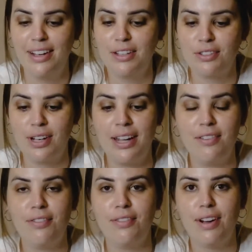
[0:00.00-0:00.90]
So I
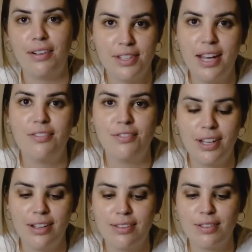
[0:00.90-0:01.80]
have 10
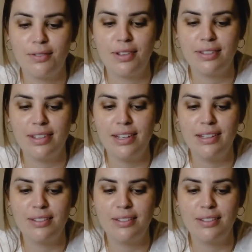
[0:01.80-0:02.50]
fingers obviously,